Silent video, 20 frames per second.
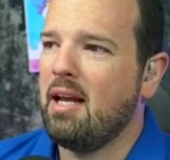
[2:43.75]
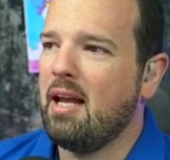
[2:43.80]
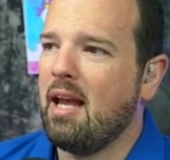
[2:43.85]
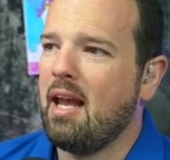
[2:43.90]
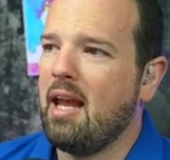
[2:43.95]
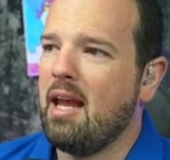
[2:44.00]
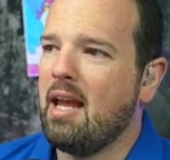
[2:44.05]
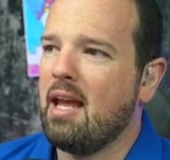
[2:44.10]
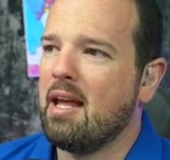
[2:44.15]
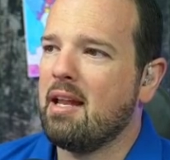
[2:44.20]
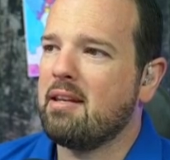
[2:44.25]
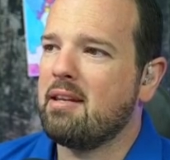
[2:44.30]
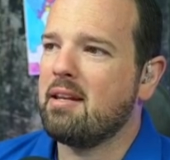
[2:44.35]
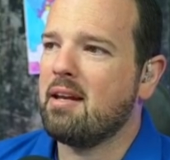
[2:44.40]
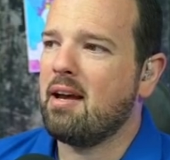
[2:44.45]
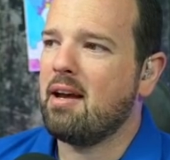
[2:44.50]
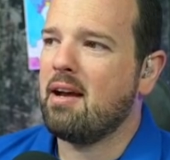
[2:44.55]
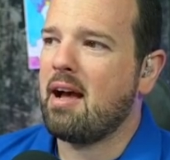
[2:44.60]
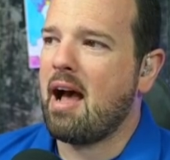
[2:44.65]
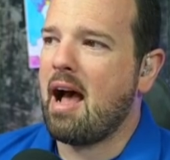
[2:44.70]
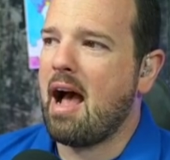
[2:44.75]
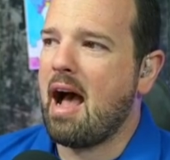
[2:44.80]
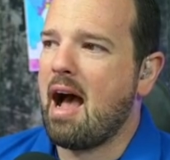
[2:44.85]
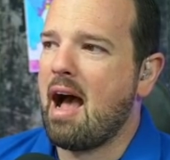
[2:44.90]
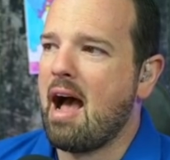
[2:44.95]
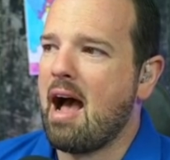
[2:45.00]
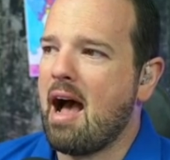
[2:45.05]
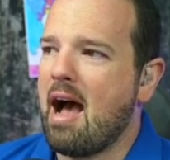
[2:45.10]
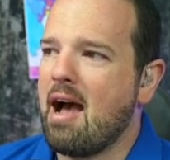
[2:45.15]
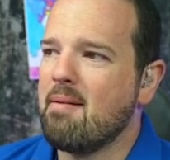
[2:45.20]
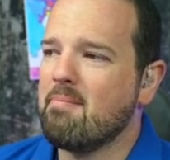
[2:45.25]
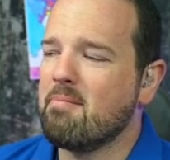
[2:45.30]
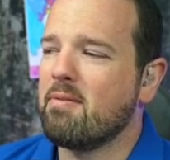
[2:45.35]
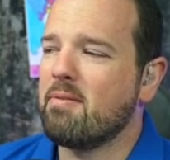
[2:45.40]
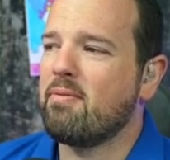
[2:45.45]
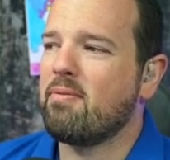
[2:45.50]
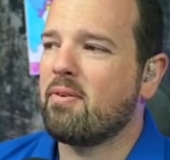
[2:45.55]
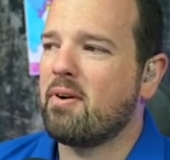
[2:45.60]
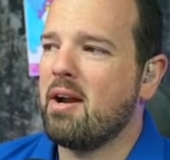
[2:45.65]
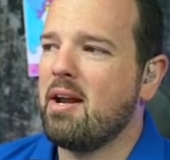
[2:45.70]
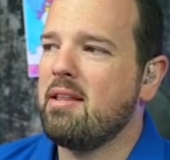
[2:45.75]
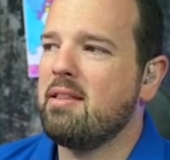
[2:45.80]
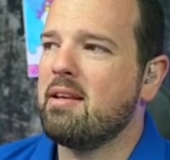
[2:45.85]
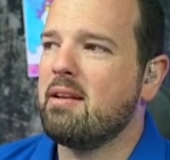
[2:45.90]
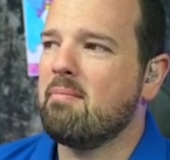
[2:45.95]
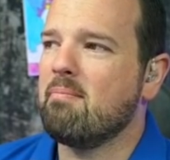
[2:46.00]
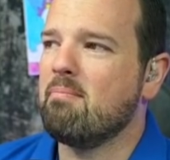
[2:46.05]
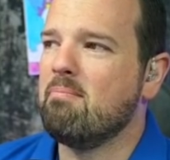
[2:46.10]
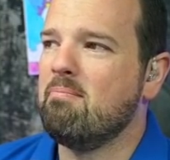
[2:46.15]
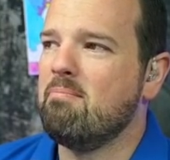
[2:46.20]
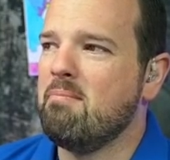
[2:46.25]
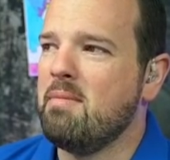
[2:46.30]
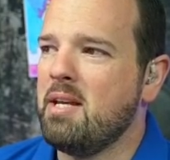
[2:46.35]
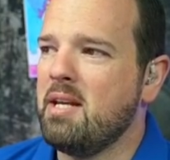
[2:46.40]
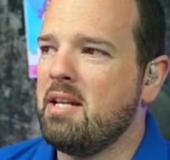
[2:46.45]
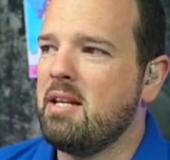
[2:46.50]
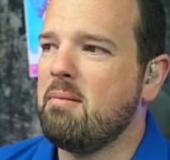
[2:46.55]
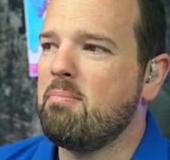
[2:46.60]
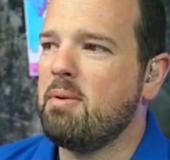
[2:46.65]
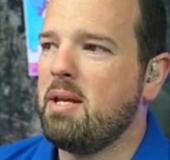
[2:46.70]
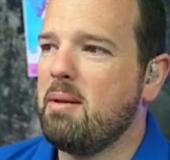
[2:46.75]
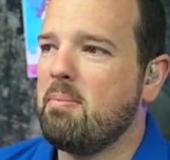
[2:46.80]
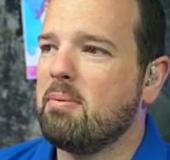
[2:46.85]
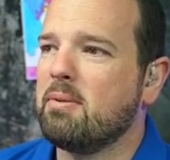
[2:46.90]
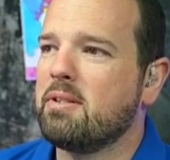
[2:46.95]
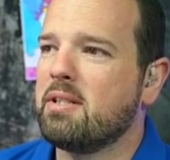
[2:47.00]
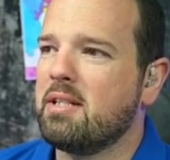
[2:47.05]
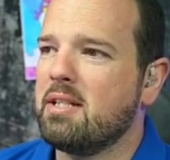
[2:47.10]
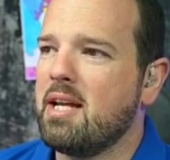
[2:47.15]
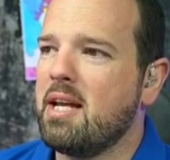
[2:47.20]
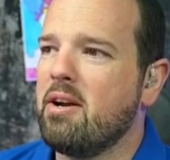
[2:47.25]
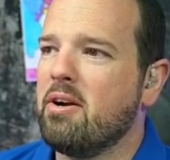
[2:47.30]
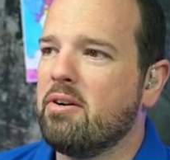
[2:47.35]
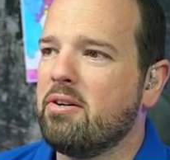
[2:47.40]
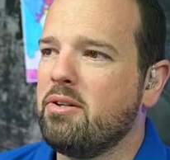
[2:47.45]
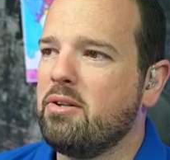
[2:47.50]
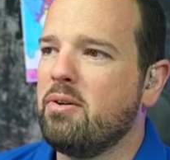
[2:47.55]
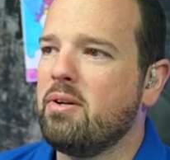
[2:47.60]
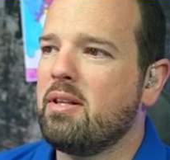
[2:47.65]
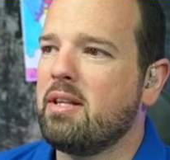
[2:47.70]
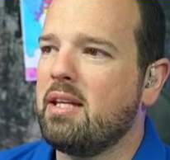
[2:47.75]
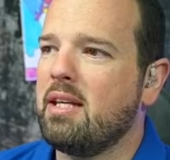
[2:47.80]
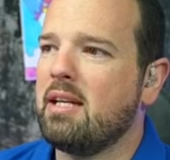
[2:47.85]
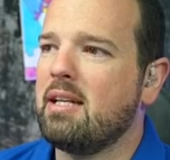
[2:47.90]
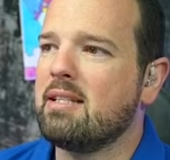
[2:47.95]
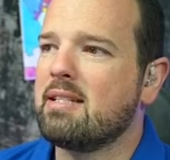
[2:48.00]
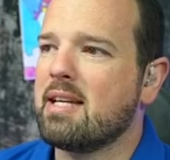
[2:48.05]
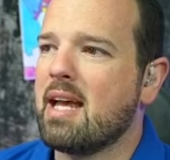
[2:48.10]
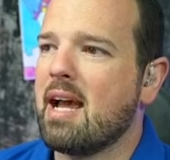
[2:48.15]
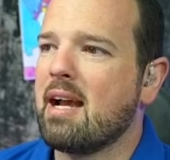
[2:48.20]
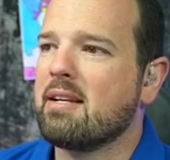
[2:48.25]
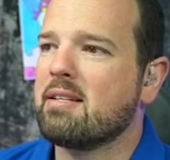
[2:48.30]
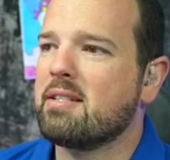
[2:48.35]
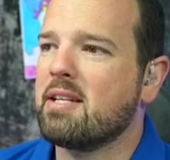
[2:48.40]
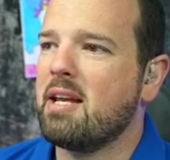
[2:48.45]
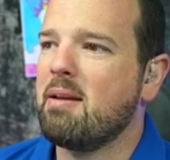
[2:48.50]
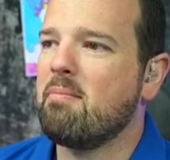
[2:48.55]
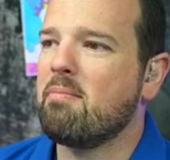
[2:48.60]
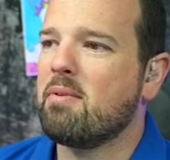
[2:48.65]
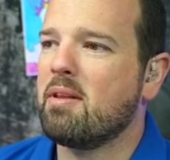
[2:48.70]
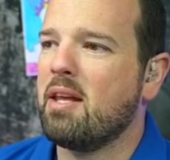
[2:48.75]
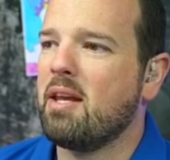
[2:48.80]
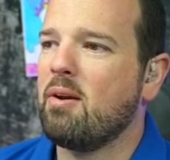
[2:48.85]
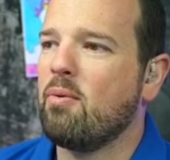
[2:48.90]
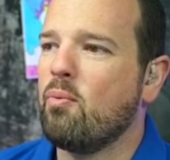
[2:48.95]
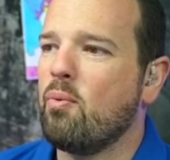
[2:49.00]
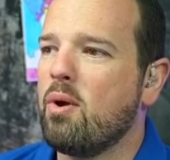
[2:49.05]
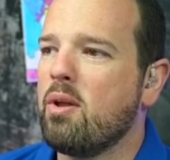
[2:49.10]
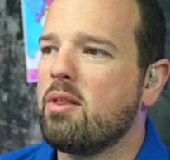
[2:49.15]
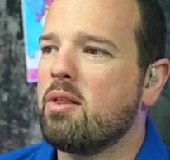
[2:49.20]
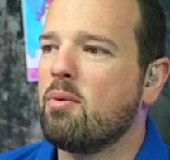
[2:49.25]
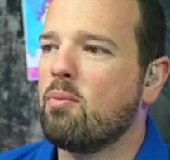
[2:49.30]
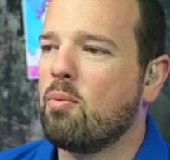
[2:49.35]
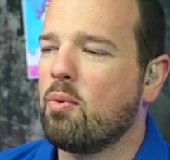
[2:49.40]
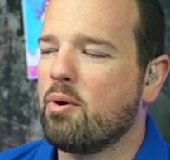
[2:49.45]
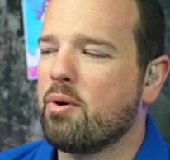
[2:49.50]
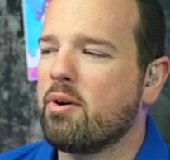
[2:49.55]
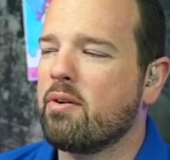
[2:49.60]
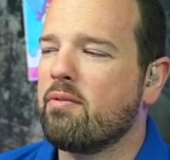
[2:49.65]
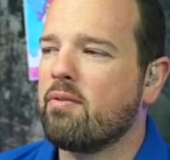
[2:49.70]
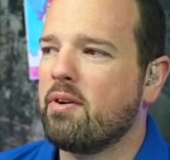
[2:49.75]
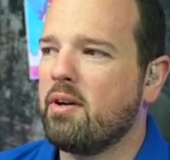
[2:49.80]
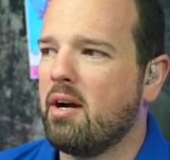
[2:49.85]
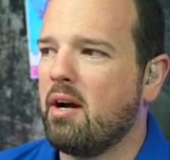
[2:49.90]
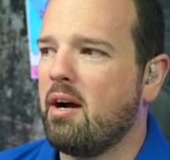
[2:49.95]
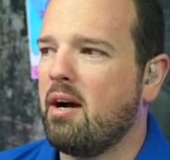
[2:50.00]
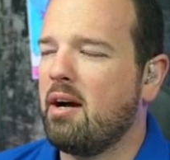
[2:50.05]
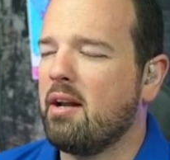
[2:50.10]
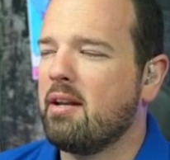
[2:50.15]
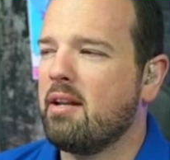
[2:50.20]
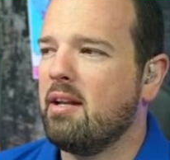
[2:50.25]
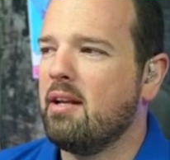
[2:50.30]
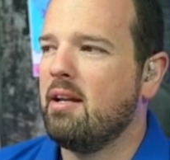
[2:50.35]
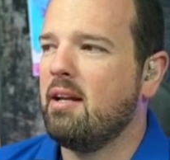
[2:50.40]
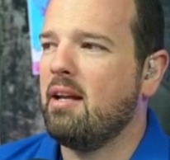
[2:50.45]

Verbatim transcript: And uh, I, I'm afraid that many people today are doing the exact same thing with the word of God